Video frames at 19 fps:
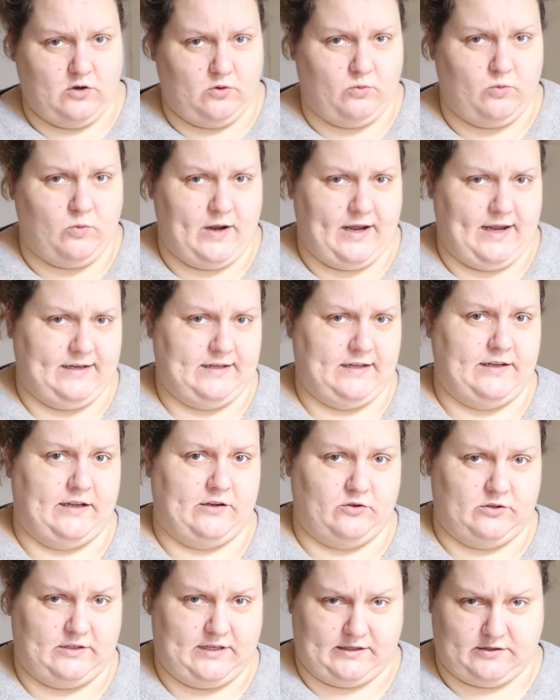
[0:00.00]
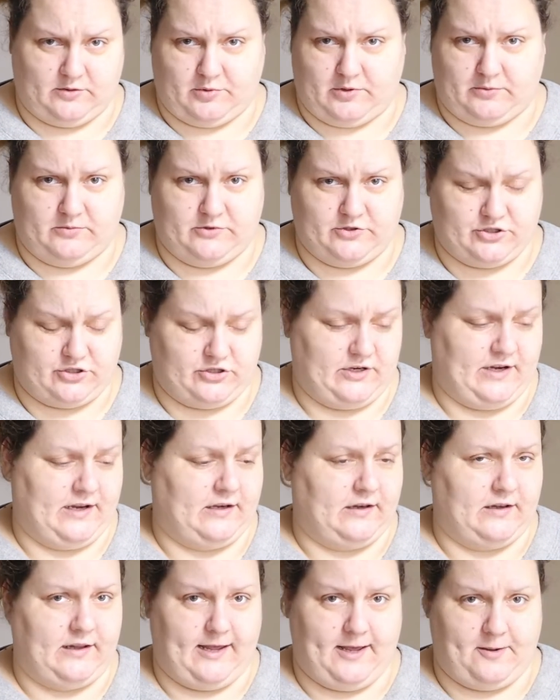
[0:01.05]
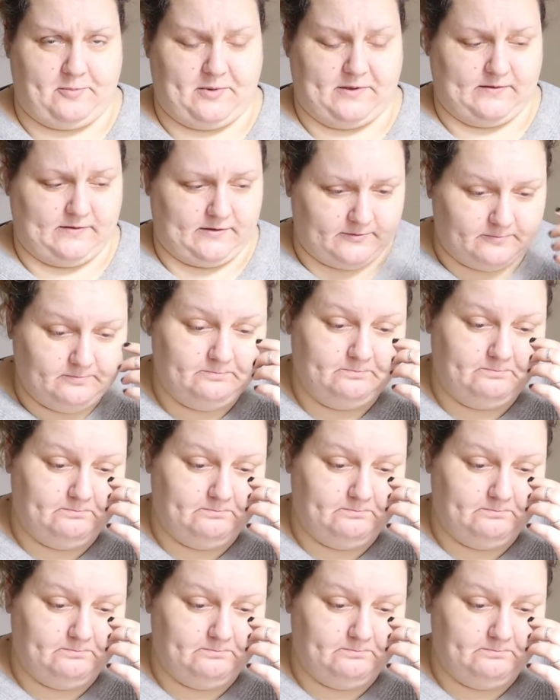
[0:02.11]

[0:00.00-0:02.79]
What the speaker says: way that I could get a publisher, and it happened.